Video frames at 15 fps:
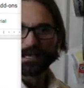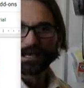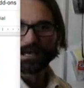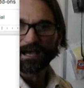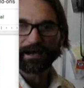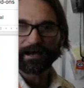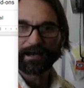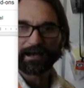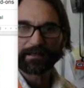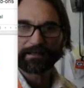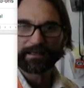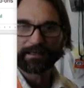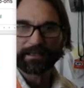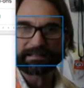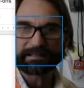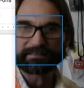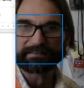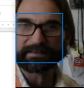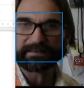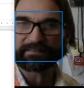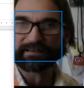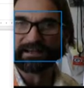Uh, anything
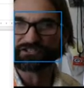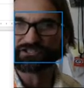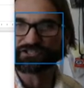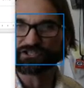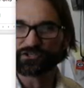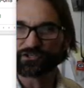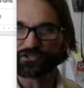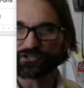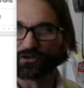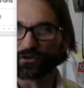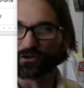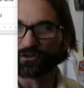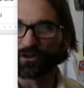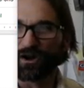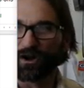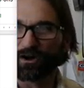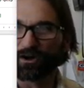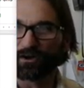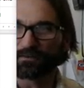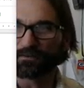in the Constitution or law of